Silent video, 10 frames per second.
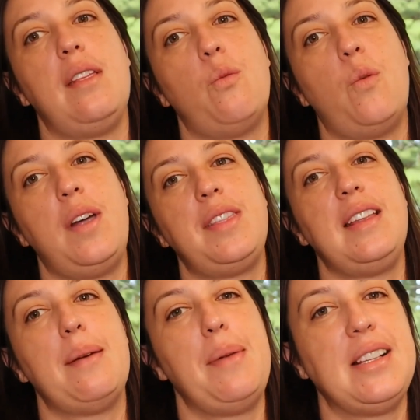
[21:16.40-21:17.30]
one thing
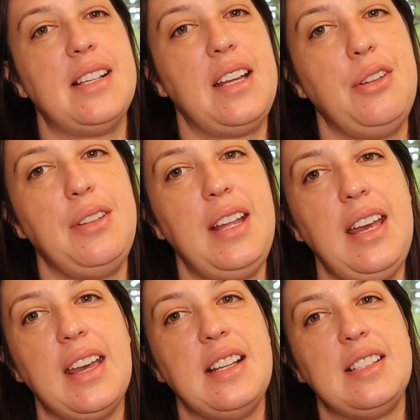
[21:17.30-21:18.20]
that makes it
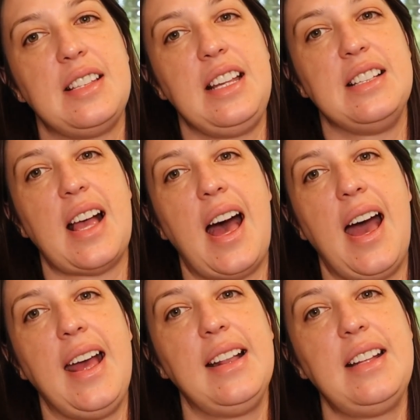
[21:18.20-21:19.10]
unique is these
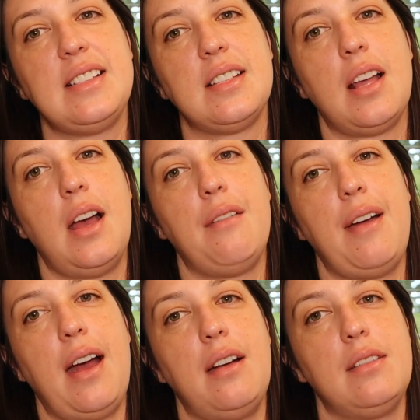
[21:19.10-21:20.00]
eyelets
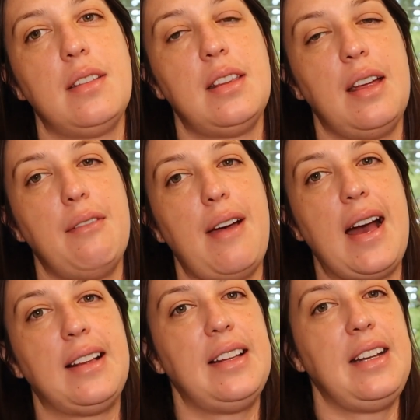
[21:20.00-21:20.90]
around the
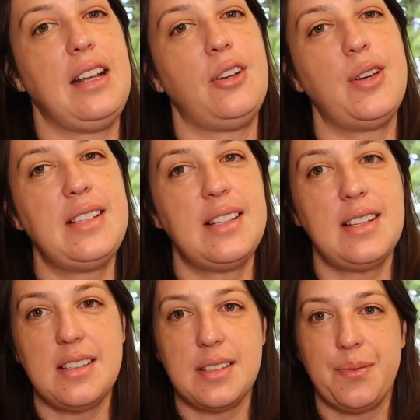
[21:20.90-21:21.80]
raglan
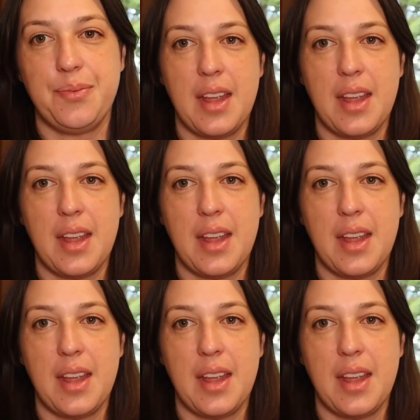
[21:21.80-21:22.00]
increases,